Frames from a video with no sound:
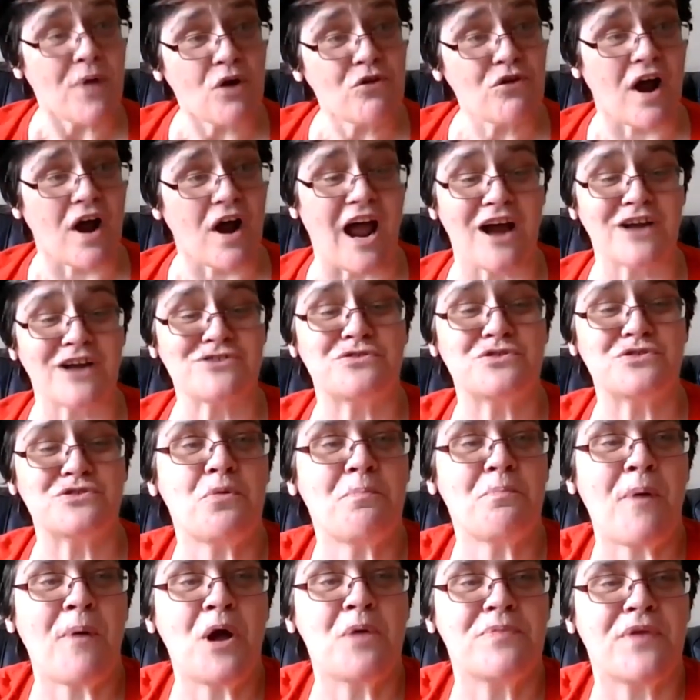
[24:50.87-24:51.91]
All right. I shall do
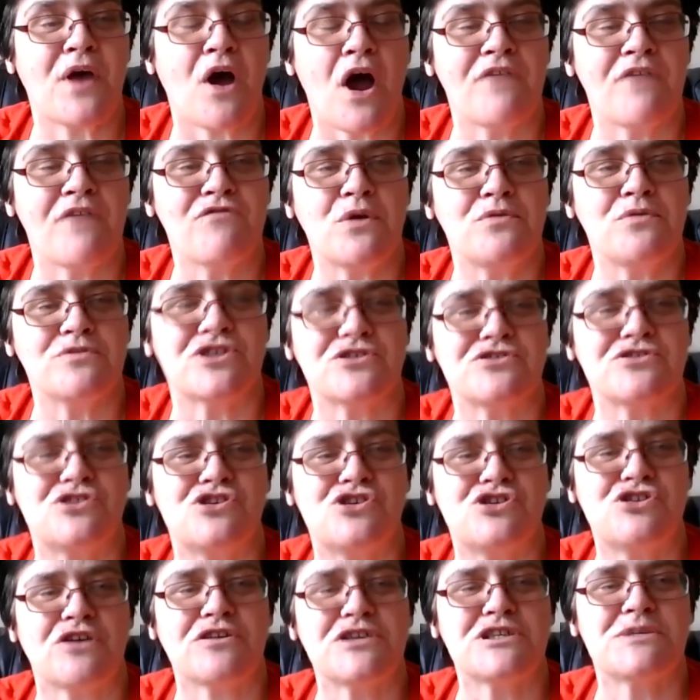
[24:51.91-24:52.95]
a poem that I wrote
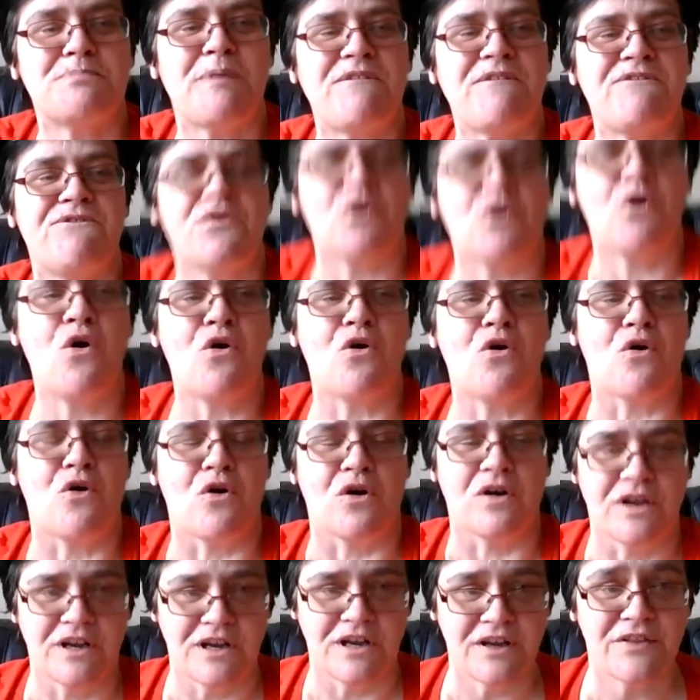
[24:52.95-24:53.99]
just
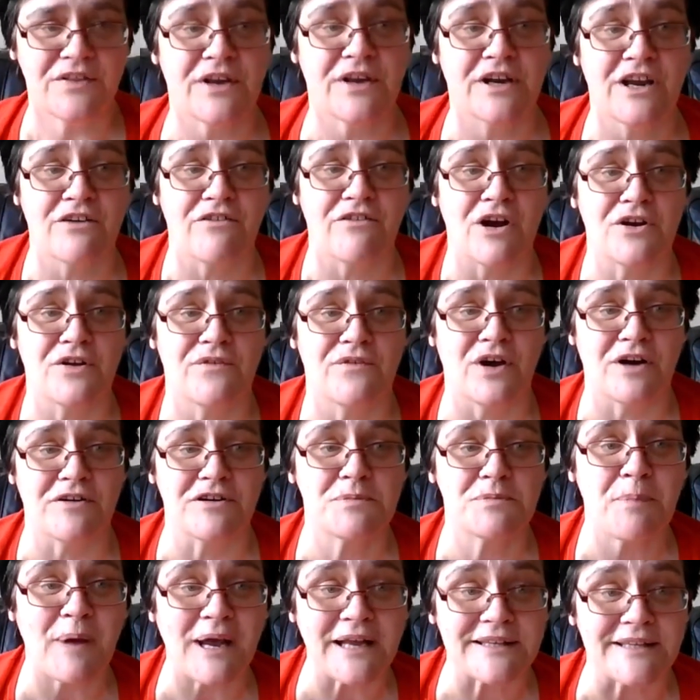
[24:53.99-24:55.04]
before the
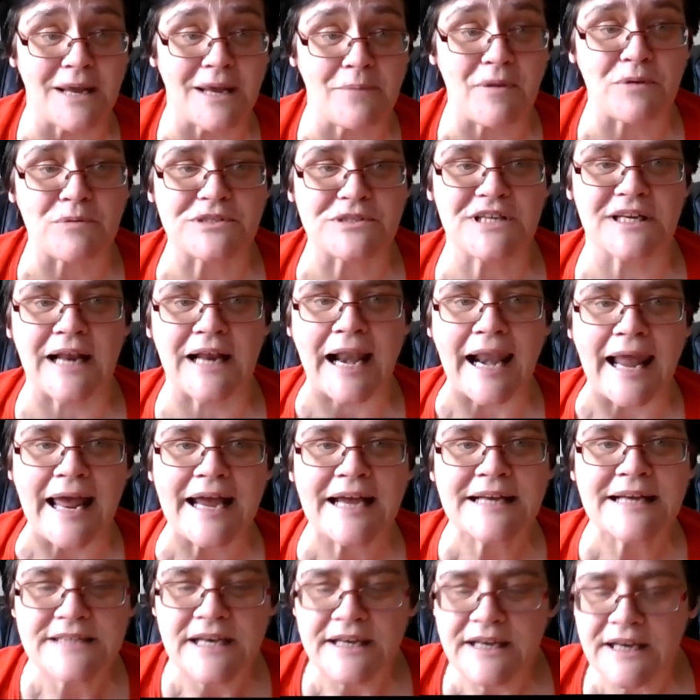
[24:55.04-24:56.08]
coronavirus pandemic was
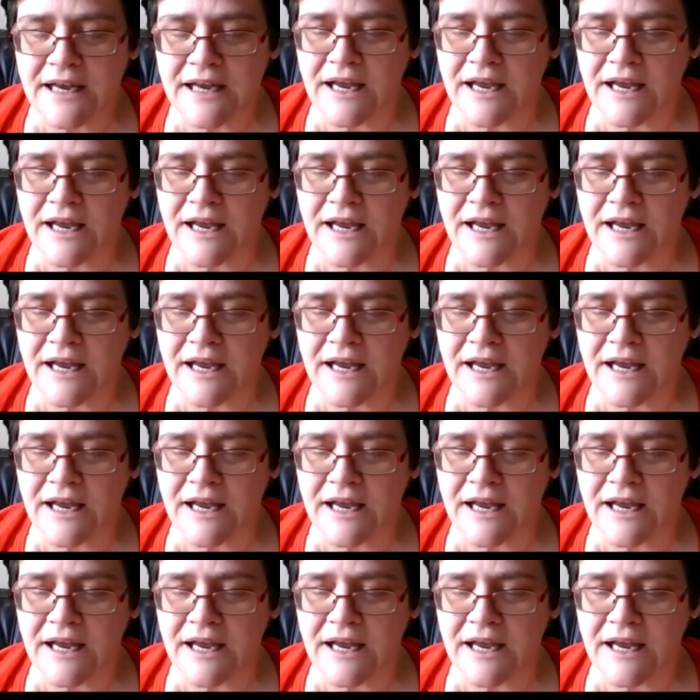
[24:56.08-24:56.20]
declared.